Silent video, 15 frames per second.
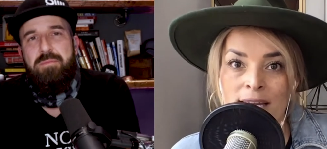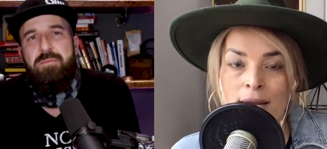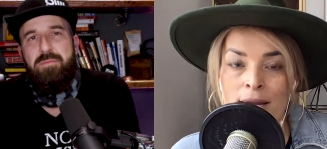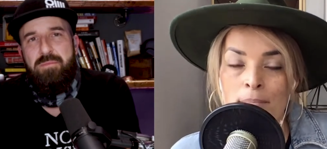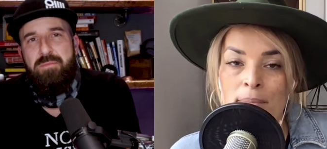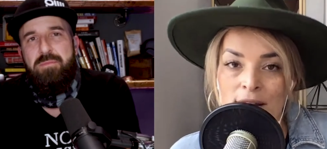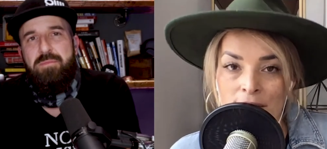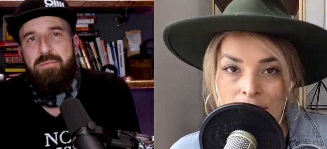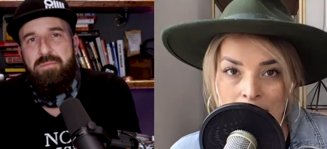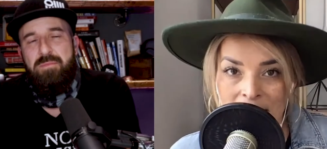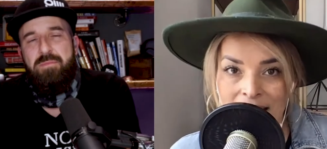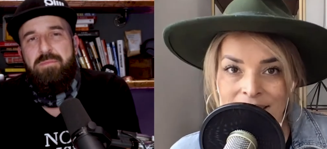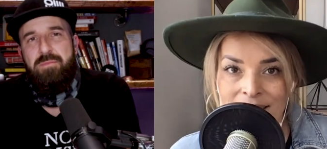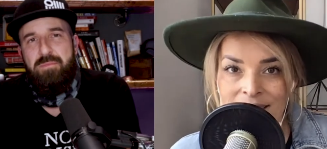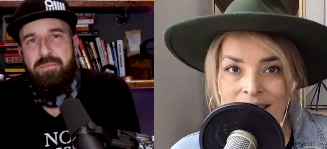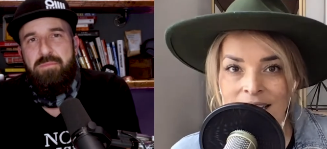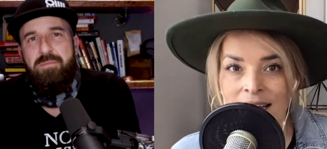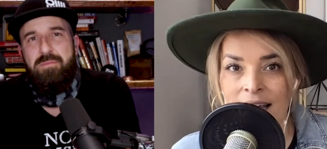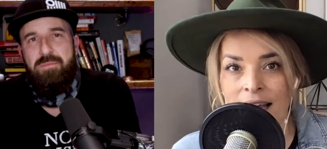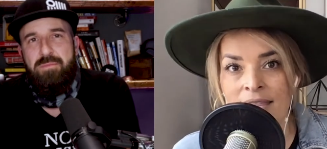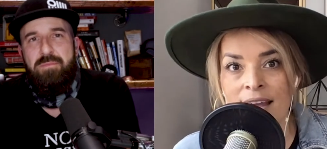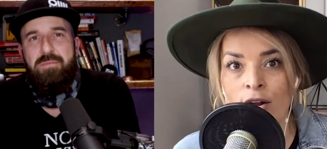Speaker 1: in a bigger capacity.
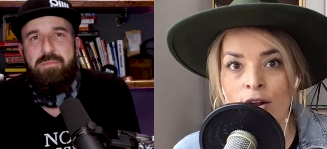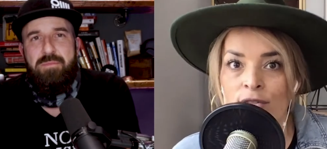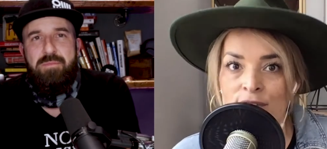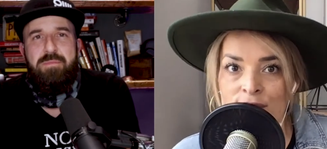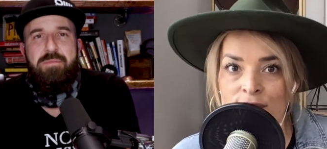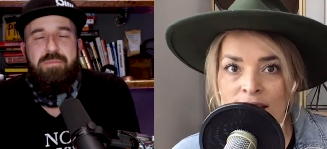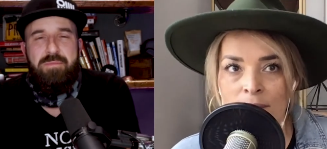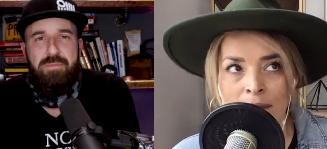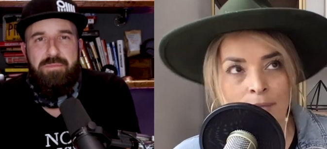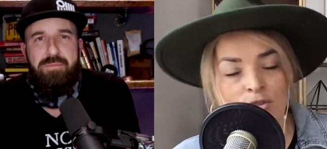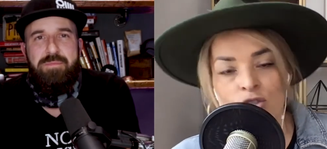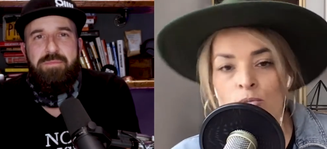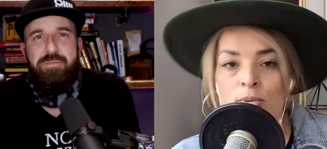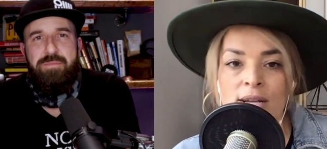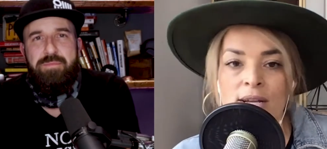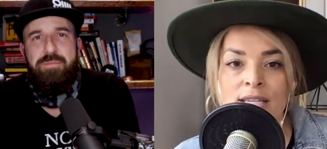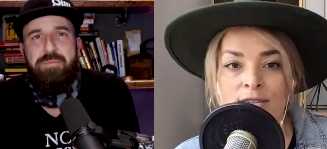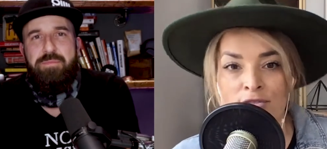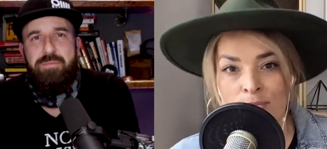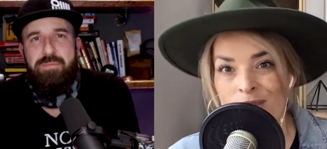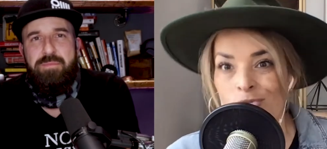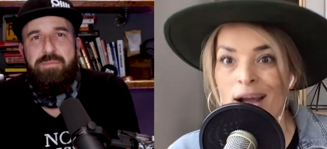And then all of a sudden it became super easy for
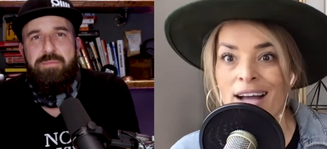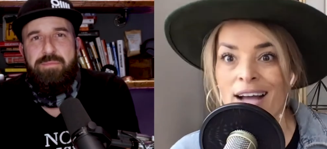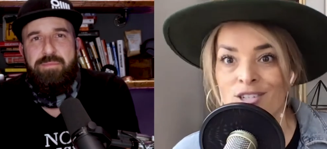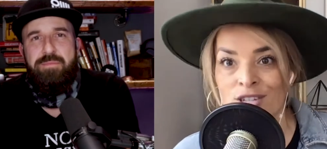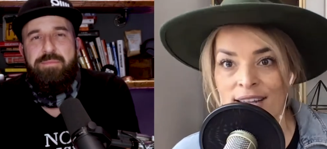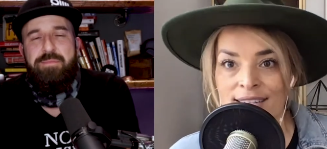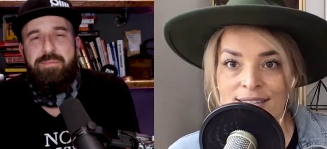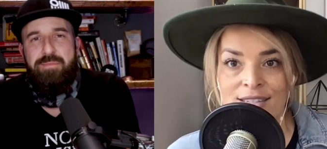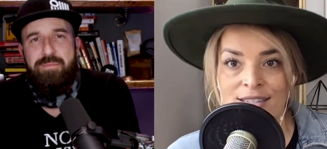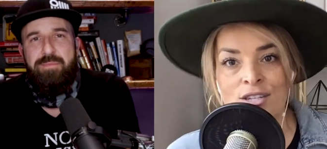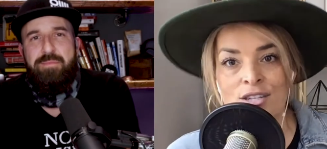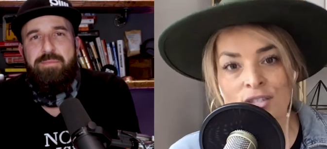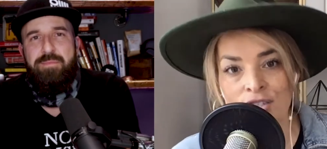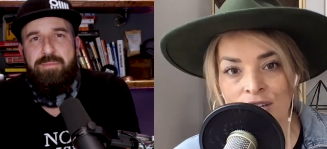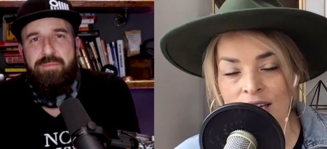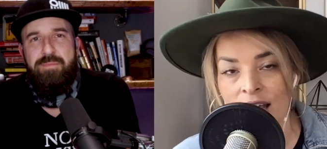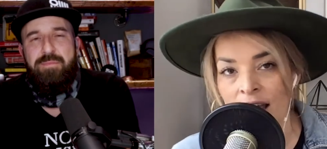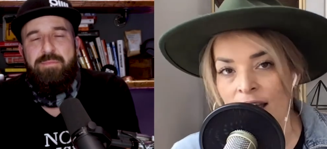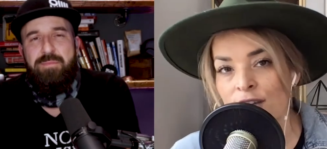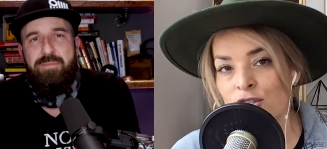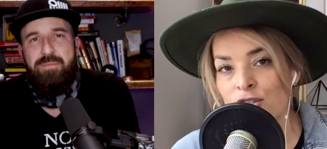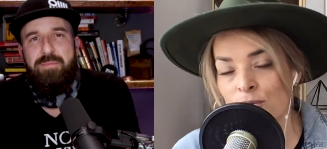me to rationalize the decision
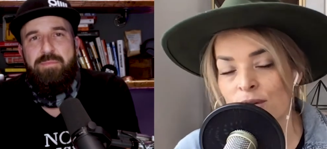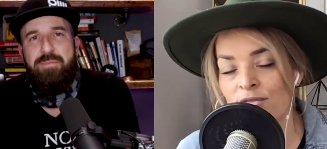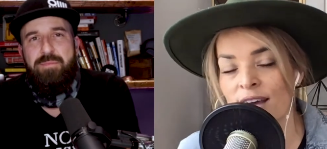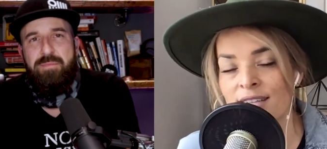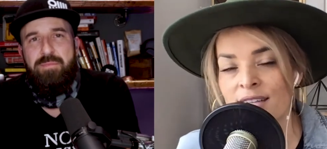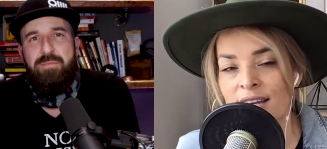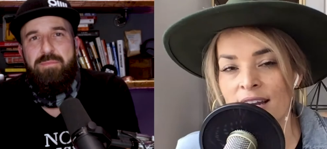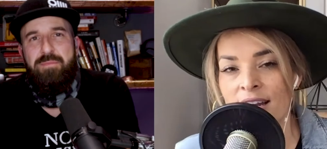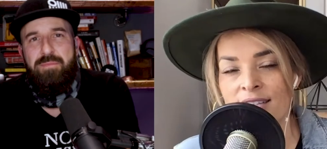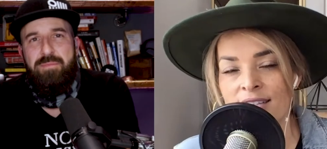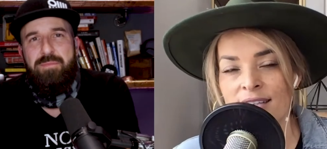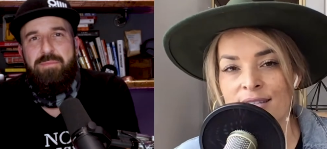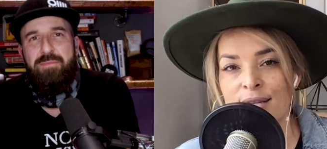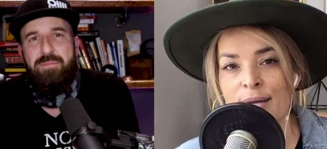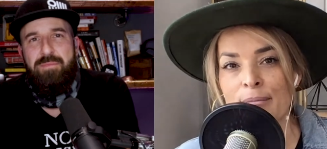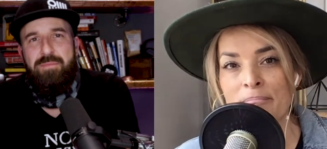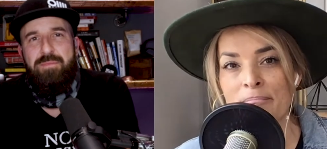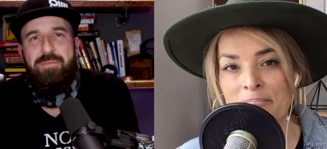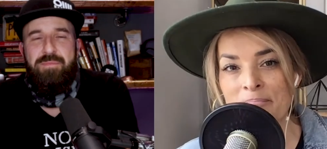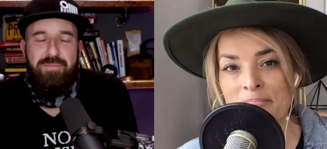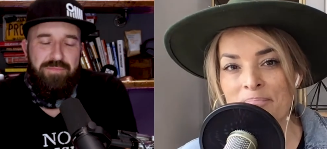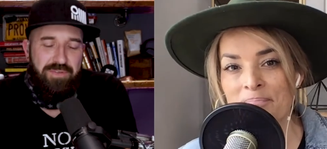to invest in an assistant.
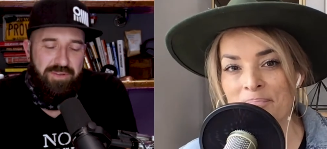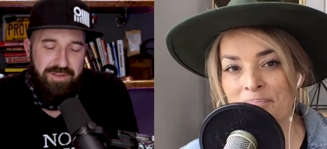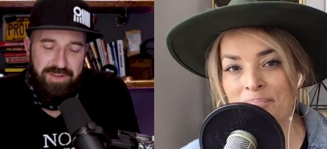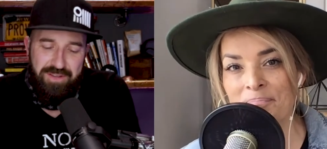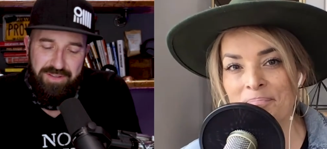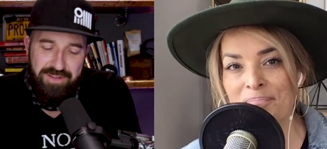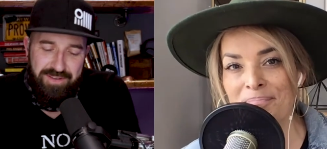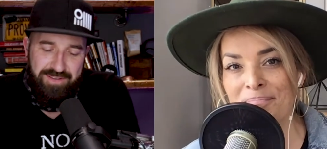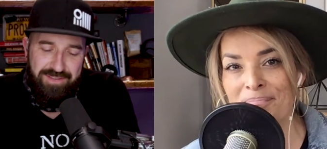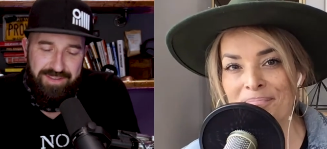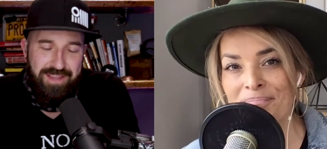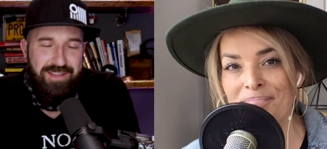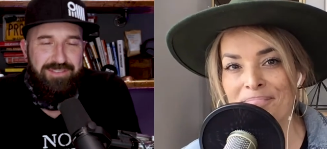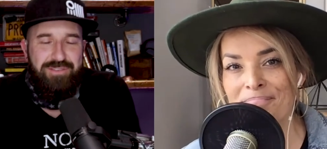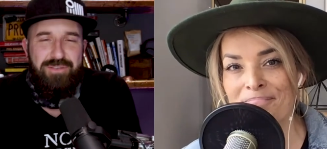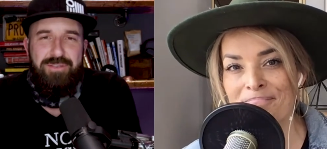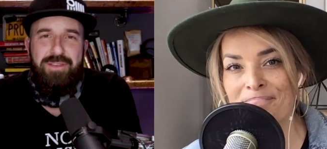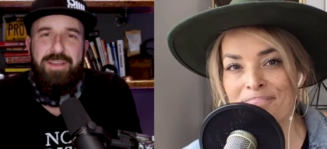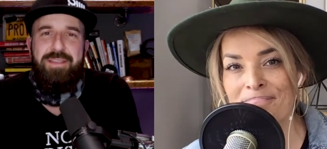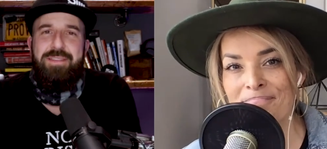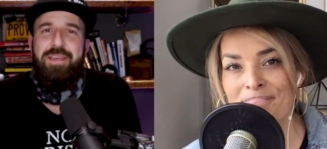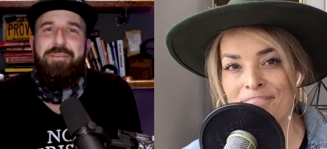
Speaker 2: Very good. Yeah. So,
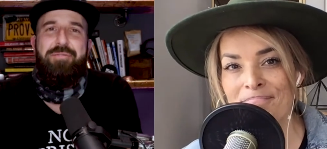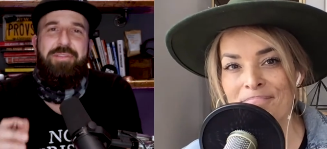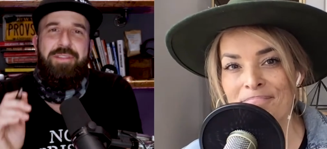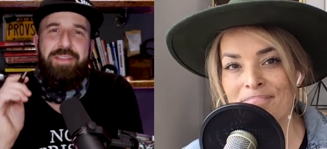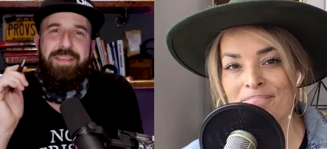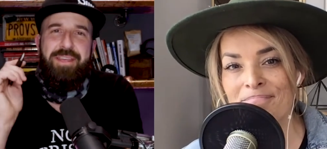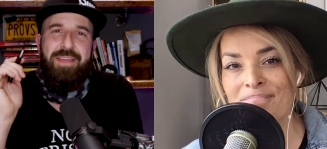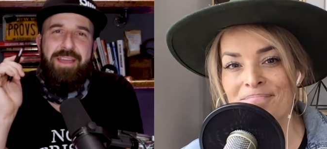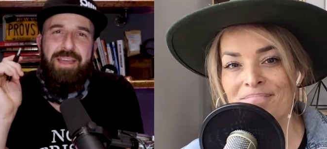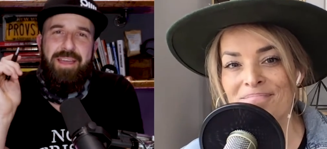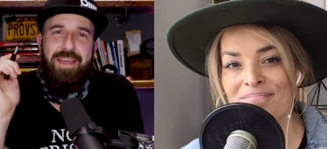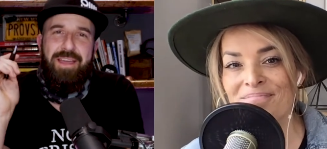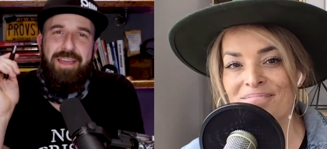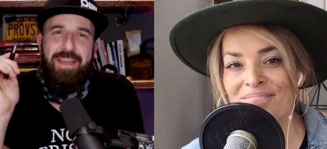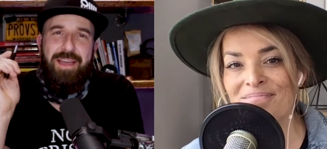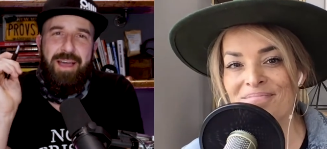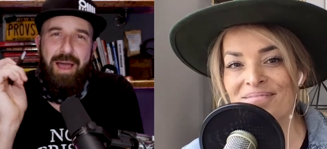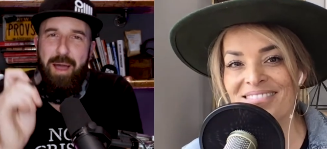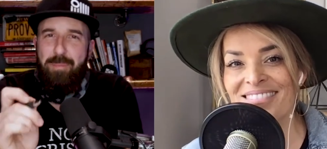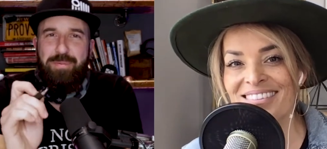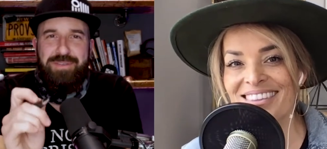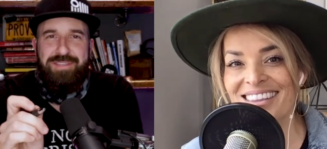like, definitely
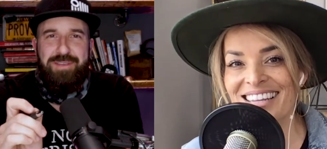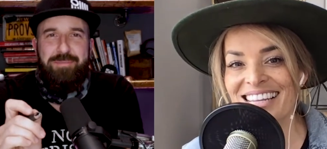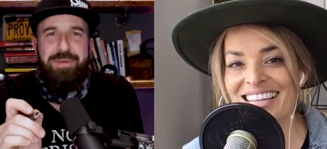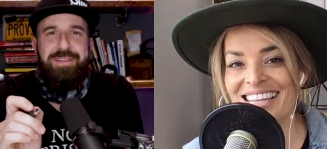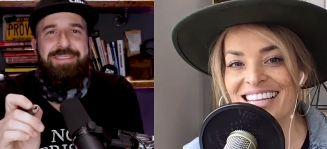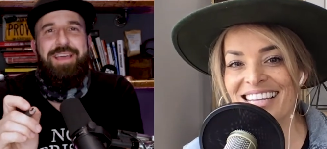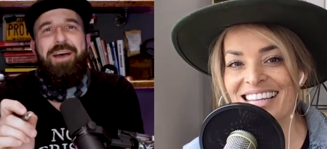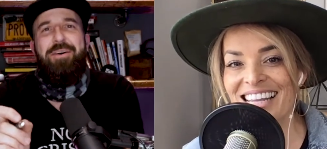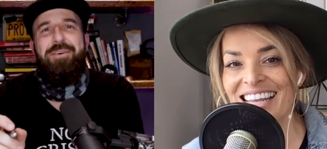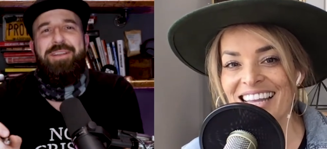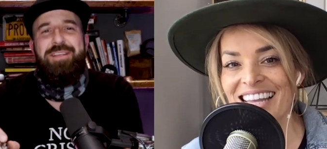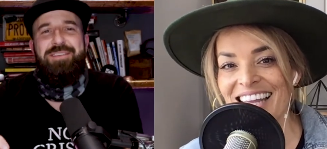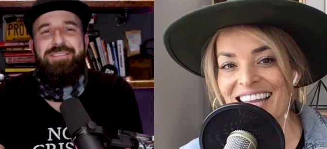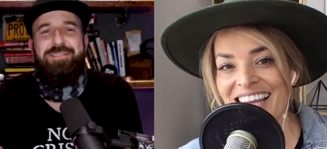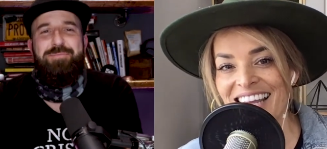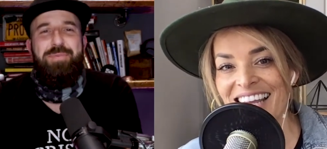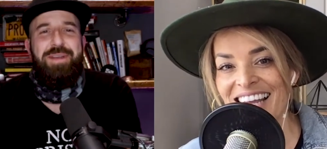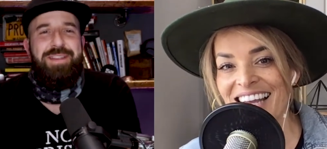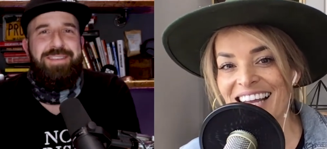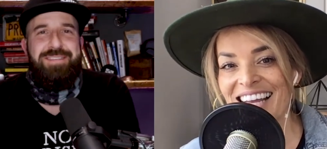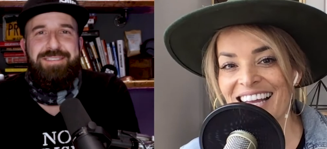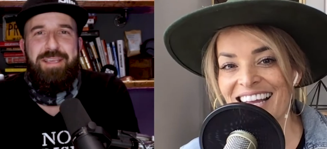opposite mentalities, but
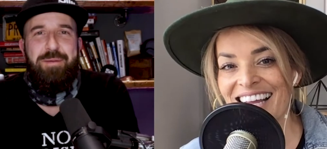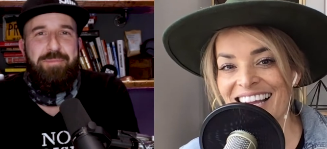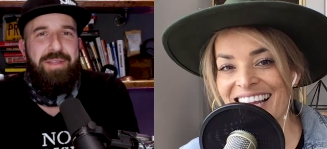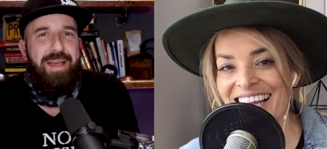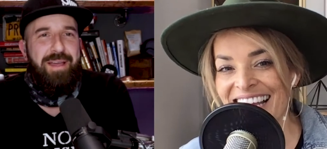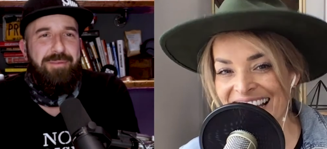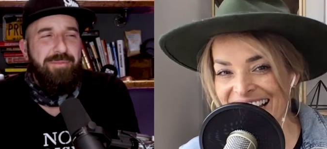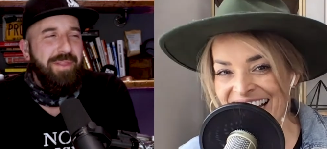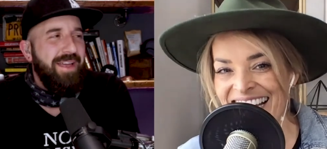at the same time,